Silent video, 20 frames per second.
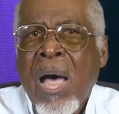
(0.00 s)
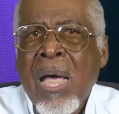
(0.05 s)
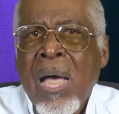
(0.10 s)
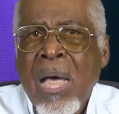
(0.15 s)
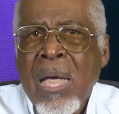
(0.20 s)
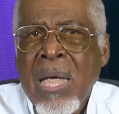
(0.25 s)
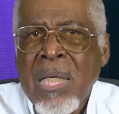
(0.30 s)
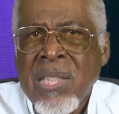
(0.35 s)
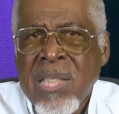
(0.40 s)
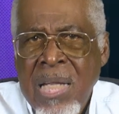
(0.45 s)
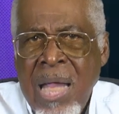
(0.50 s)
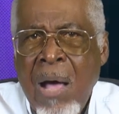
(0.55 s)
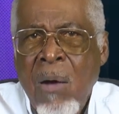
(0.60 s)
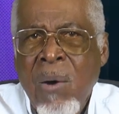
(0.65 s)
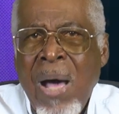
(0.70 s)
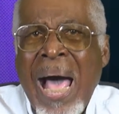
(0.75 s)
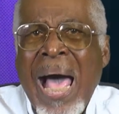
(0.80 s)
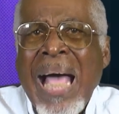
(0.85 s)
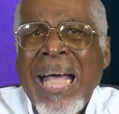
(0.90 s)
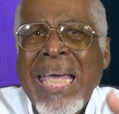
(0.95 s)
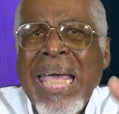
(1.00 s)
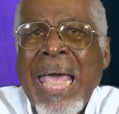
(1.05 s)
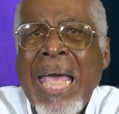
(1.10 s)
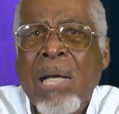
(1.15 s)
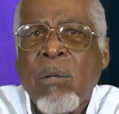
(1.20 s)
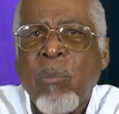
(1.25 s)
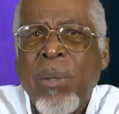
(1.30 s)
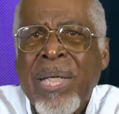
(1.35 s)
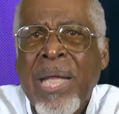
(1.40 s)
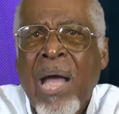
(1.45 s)
is now archaic
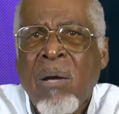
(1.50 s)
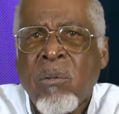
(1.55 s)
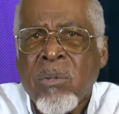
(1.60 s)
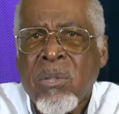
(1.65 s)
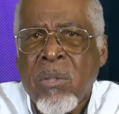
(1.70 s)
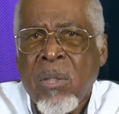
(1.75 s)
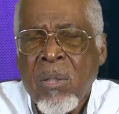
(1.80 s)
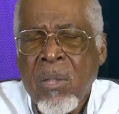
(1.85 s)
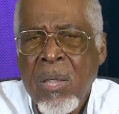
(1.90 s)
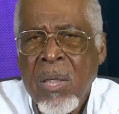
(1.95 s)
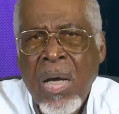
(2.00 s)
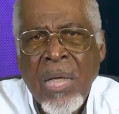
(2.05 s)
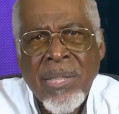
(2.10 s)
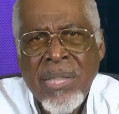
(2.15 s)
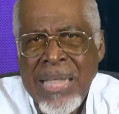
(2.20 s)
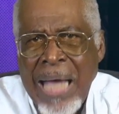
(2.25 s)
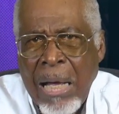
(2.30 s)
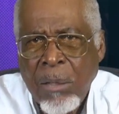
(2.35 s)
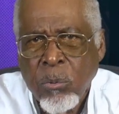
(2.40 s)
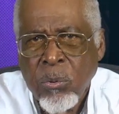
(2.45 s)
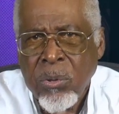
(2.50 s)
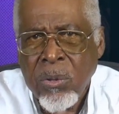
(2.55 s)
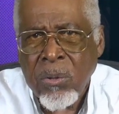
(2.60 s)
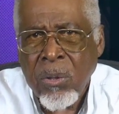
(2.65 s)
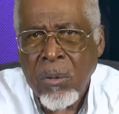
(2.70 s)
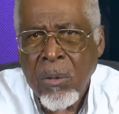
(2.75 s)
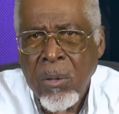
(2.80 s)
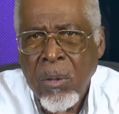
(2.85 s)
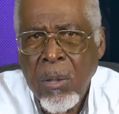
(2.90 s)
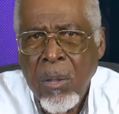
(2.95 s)
without a doubt.
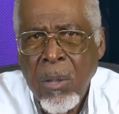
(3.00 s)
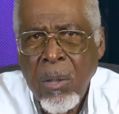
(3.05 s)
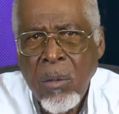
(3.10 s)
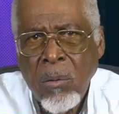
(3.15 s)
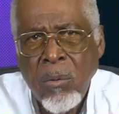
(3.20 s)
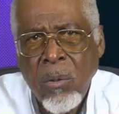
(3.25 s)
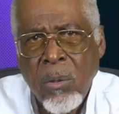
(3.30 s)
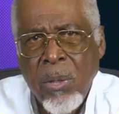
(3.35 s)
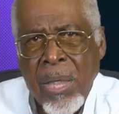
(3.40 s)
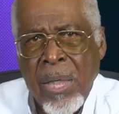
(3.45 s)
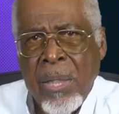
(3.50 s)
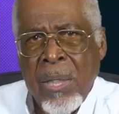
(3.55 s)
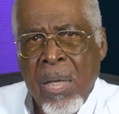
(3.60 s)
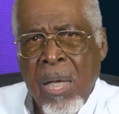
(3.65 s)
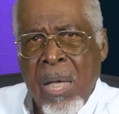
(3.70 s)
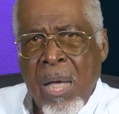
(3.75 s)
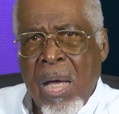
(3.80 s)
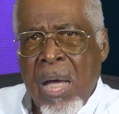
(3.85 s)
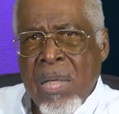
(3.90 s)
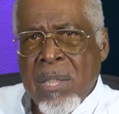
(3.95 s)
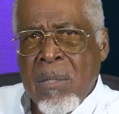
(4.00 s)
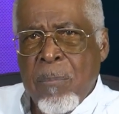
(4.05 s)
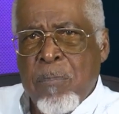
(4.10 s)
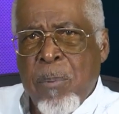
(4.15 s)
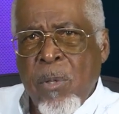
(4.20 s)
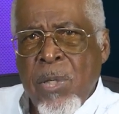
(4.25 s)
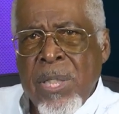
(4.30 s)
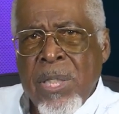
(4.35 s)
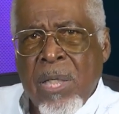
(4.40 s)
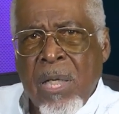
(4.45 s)
Looking at the
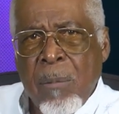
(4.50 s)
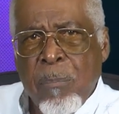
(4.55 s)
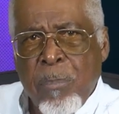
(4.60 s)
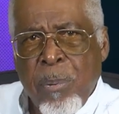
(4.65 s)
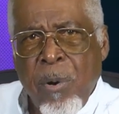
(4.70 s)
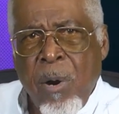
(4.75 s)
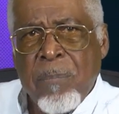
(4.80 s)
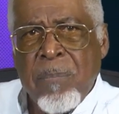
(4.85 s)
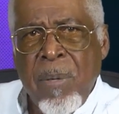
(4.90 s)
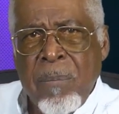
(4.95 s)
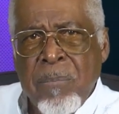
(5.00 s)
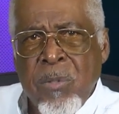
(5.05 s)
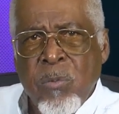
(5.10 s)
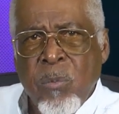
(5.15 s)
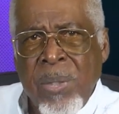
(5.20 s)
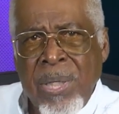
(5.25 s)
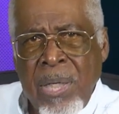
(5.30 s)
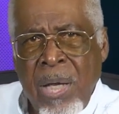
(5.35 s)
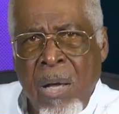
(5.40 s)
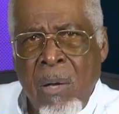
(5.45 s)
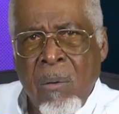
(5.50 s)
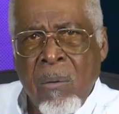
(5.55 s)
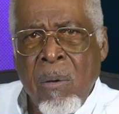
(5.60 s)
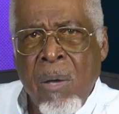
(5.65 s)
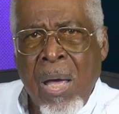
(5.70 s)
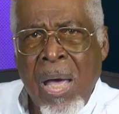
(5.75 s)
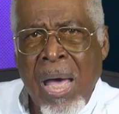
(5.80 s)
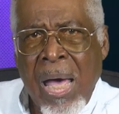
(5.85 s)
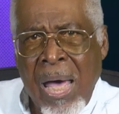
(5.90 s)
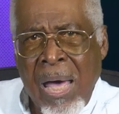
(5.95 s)
political problems we now
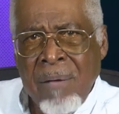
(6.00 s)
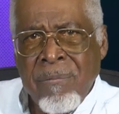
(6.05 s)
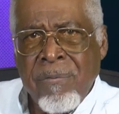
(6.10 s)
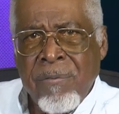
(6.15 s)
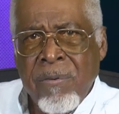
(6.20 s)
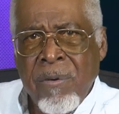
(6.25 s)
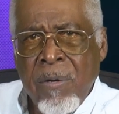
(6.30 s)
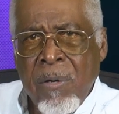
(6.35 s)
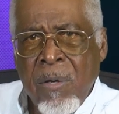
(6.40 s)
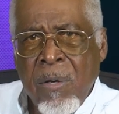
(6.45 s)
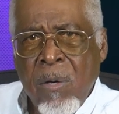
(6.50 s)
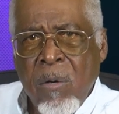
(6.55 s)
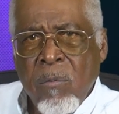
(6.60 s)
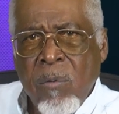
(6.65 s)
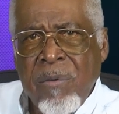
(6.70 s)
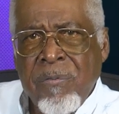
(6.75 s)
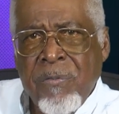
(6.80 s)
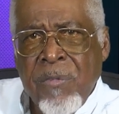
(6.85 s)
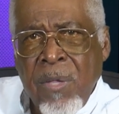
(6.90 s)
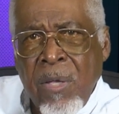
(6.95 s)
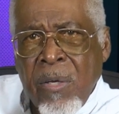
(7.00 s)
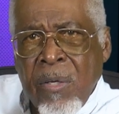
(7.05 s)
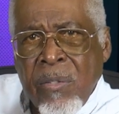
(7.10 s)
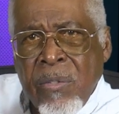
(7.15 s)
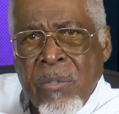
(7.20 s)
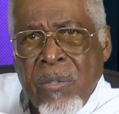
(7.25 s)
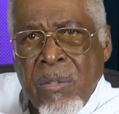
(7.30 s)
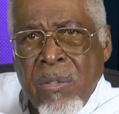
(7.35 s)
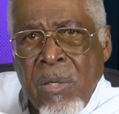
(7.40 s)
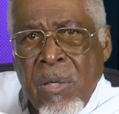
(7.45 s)
have with
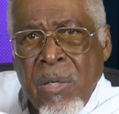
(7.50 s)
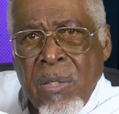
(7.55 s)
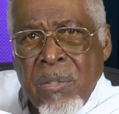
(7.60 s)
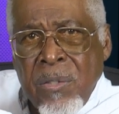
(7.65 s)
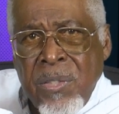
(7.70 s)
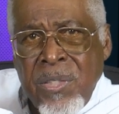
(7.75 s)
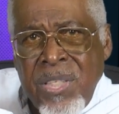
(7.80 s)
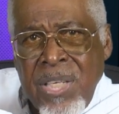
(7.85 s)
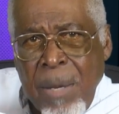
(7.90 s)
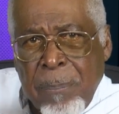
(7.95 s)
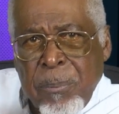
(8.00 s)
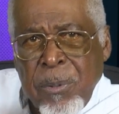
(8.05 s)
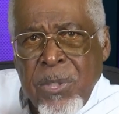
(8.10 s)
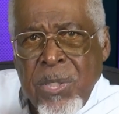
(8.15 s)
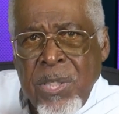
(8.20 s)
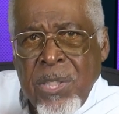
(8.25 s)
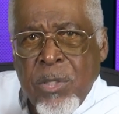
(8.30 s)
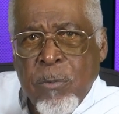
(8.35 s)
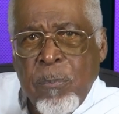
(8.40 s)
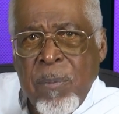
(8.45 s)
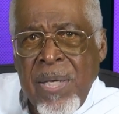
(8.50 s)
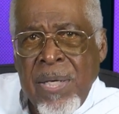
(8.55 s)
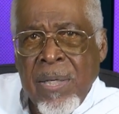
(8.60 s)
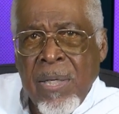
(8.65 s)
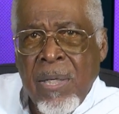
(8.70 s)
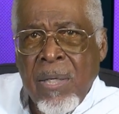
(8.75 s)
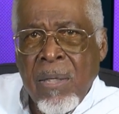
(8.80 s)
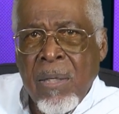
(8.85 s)
the deputy speaker,